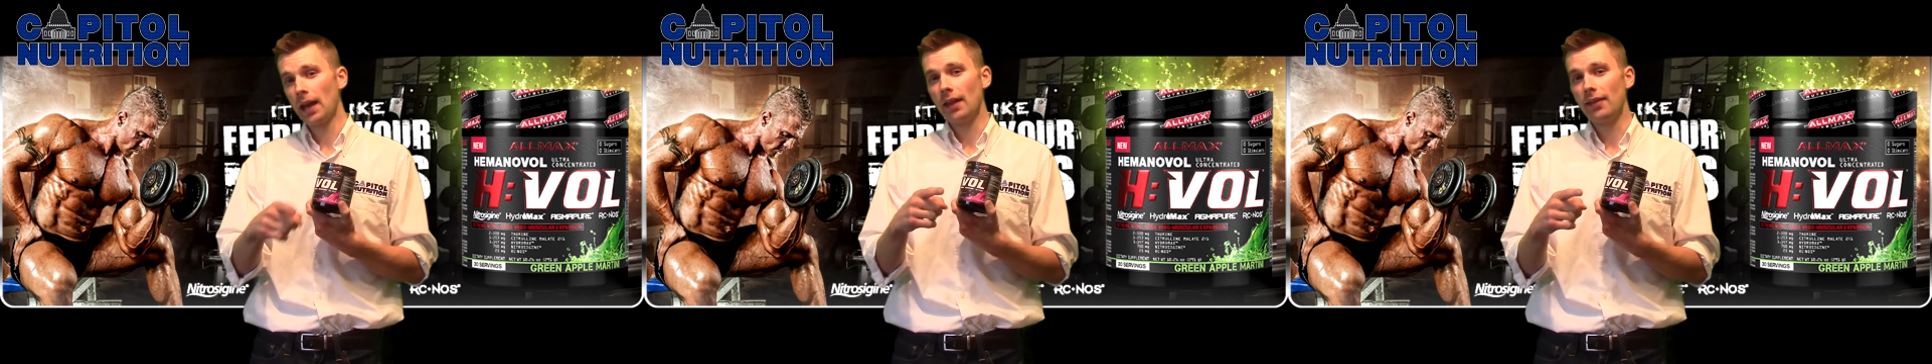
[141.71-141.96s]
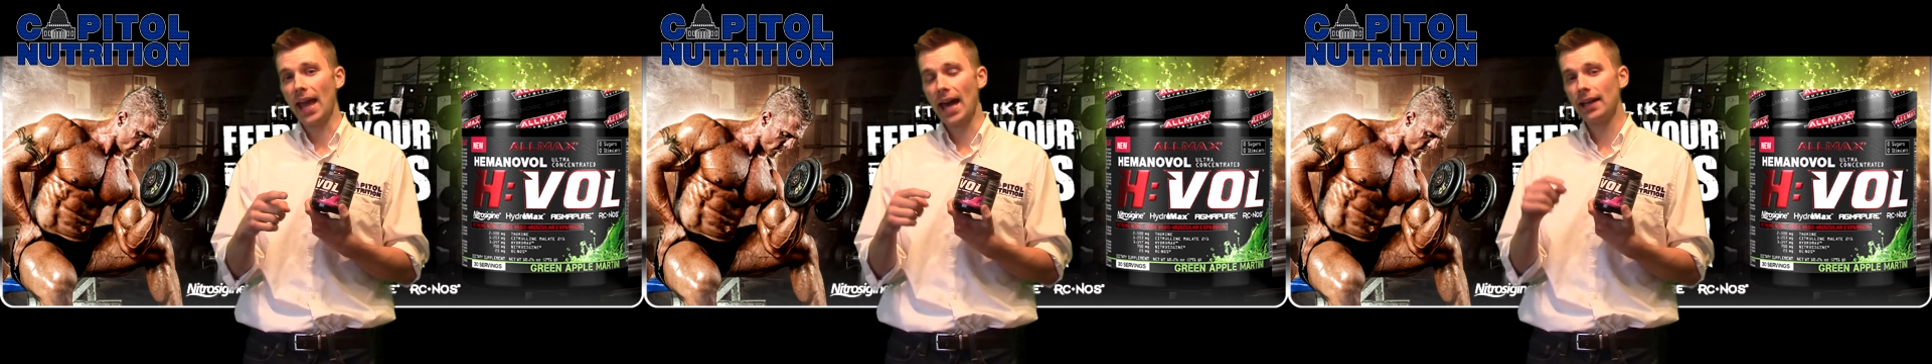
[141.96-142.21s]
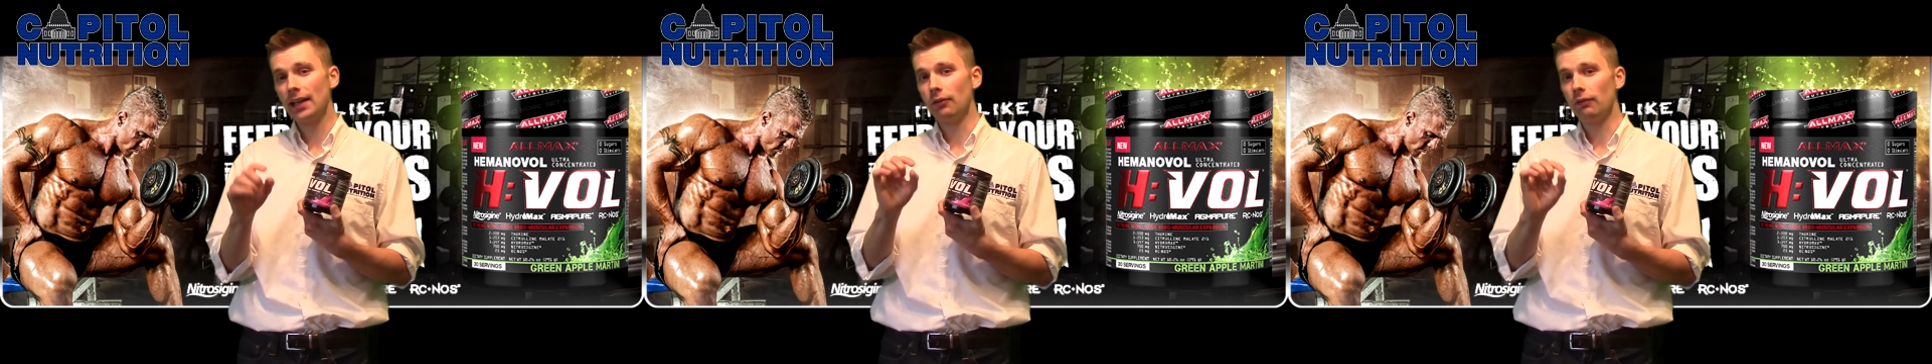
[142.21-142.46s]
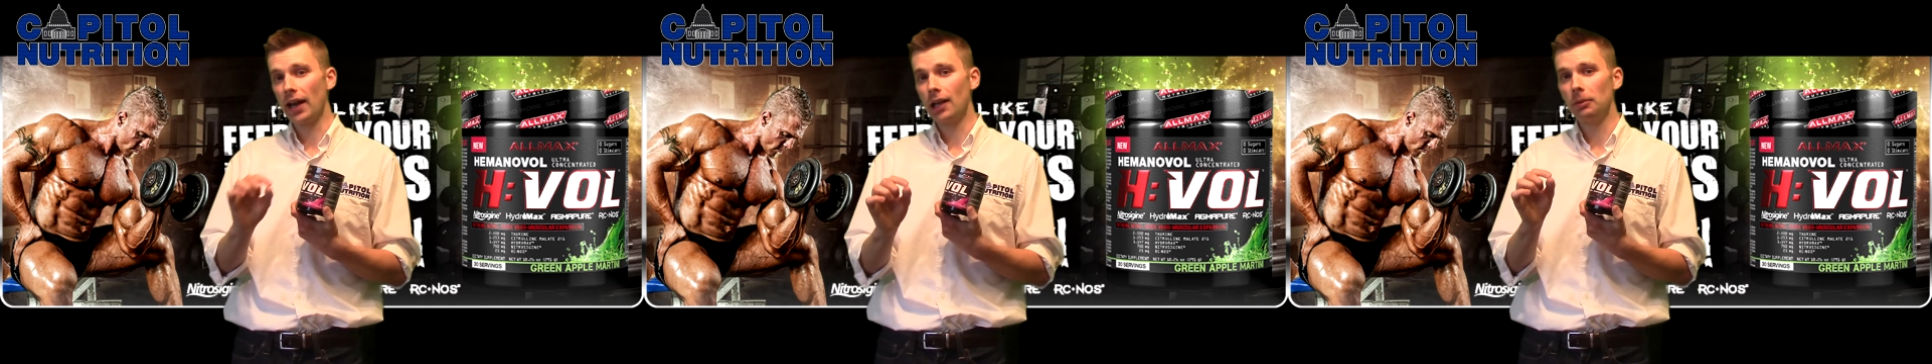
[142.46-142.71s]
They added in
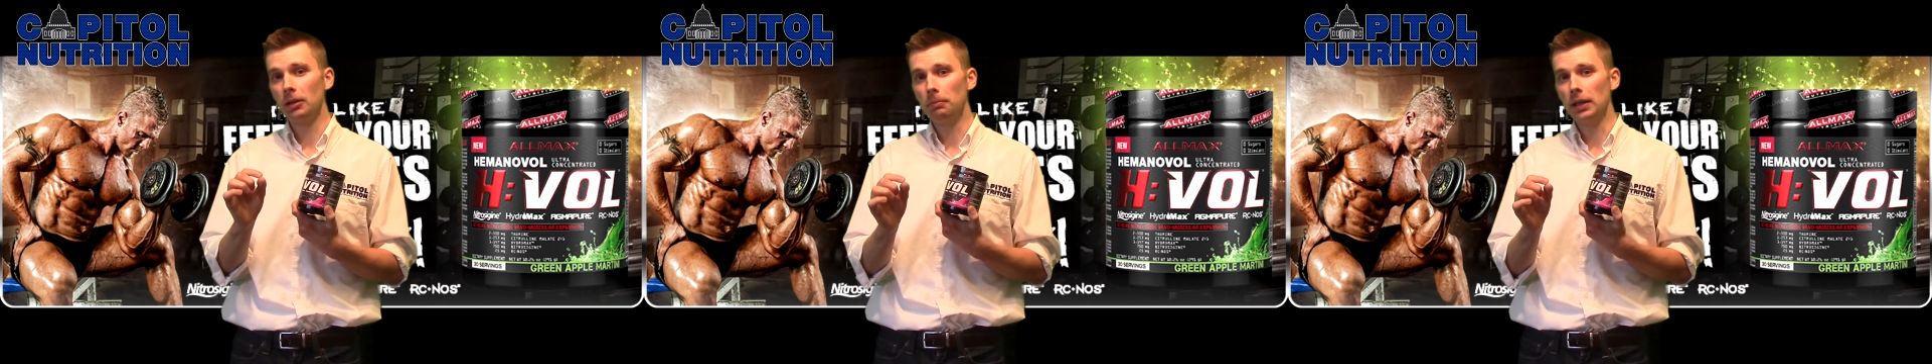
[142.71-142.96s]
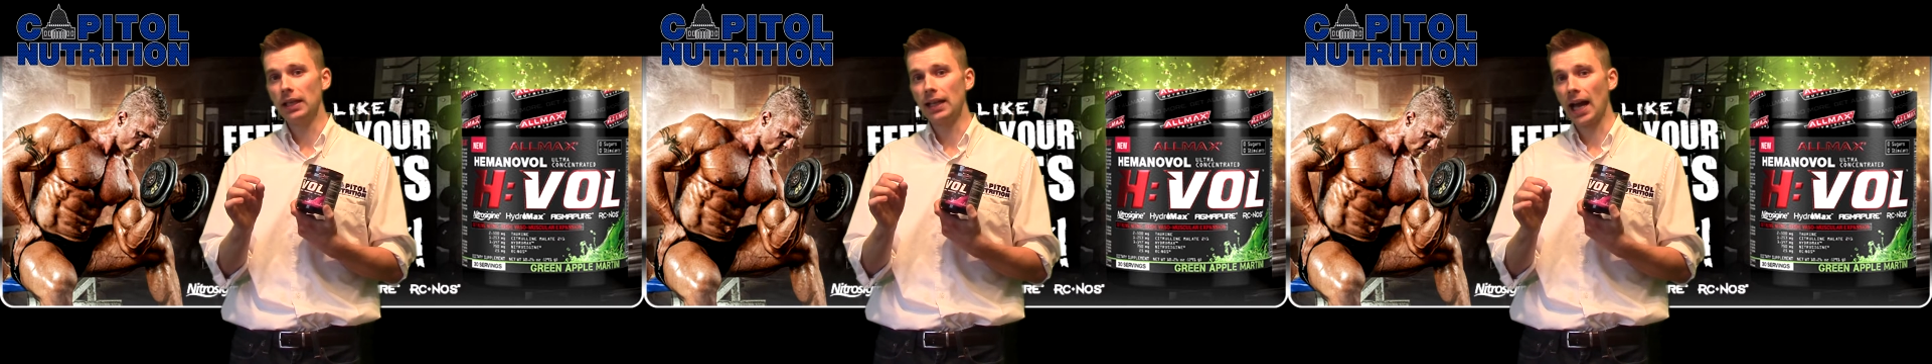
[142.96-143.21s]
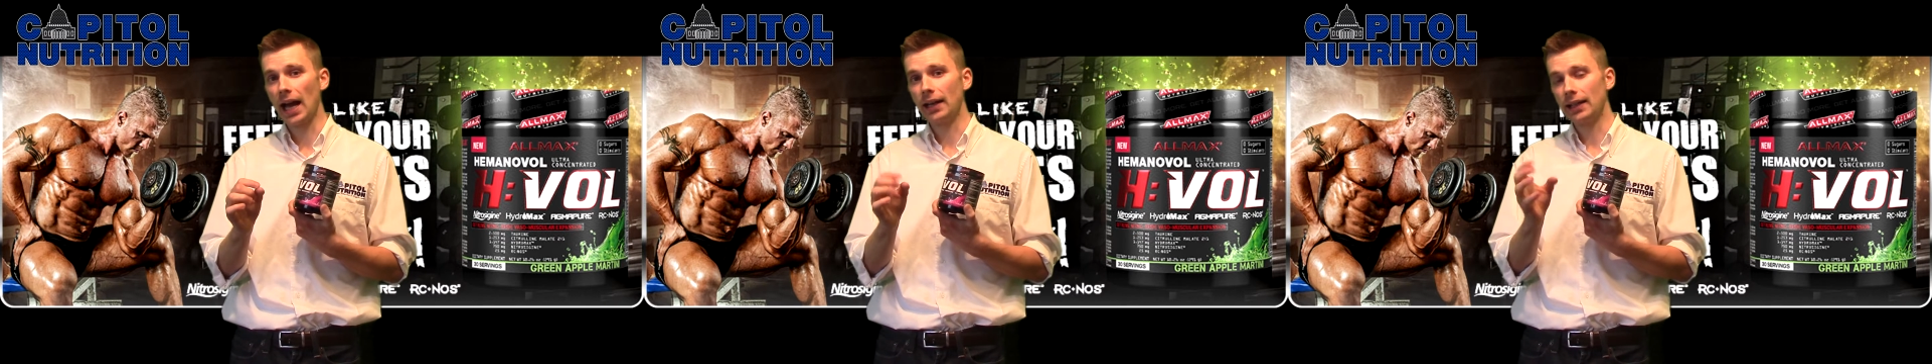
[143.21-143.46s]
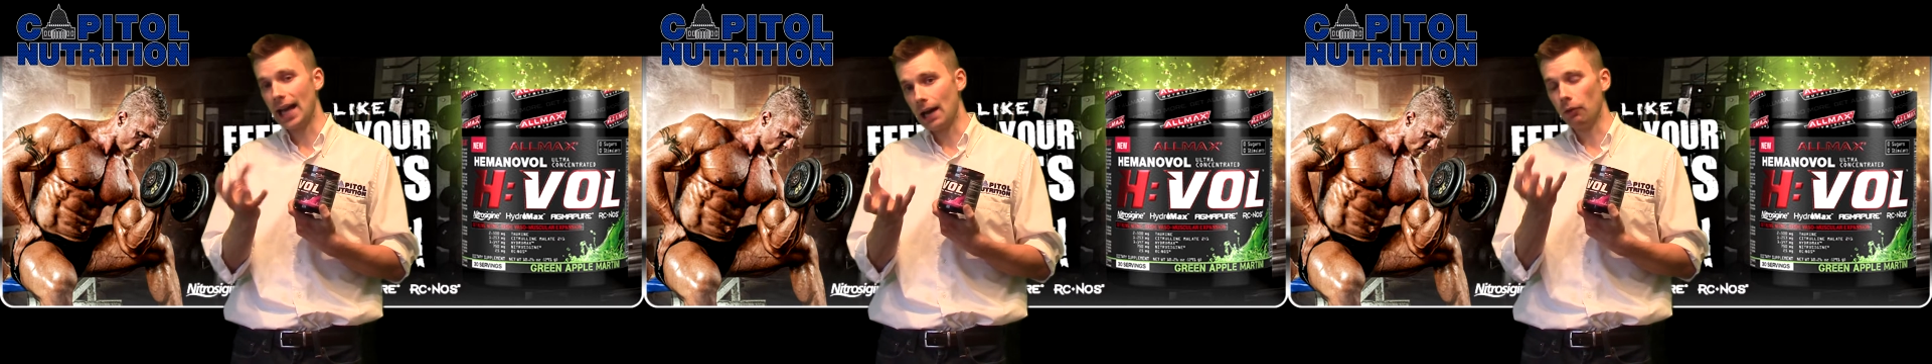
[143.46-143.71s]
vitamin B9, a
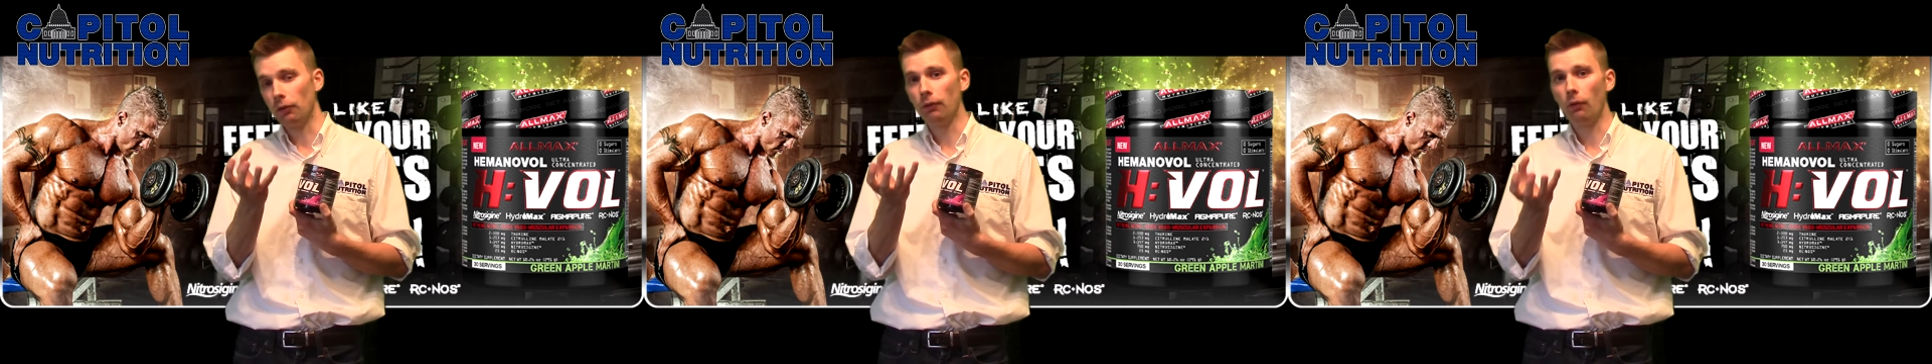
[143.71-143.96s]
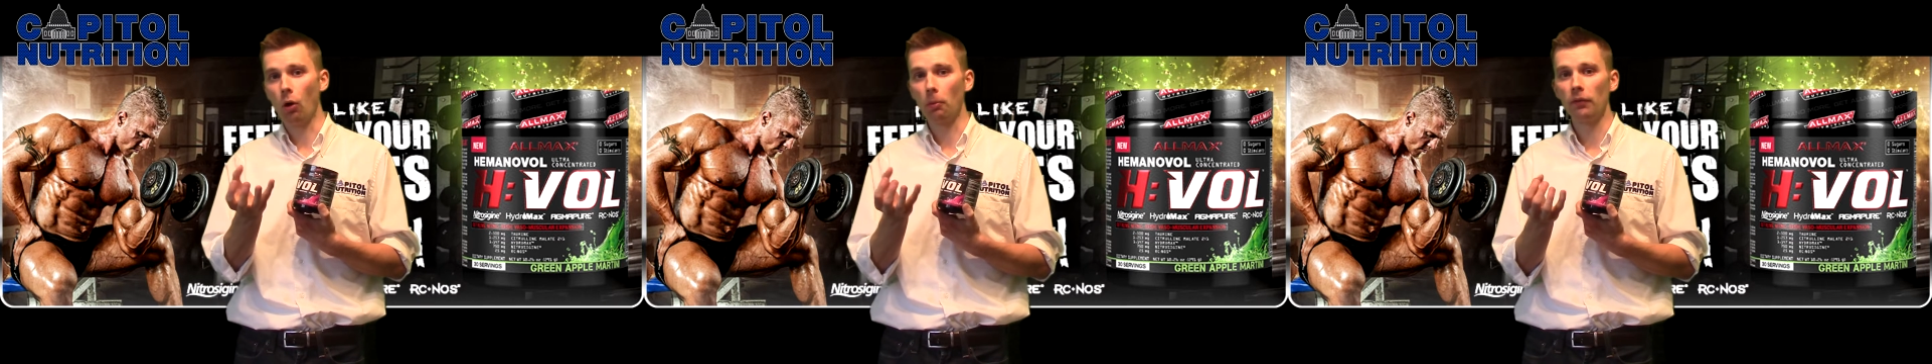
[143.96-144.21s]
novel form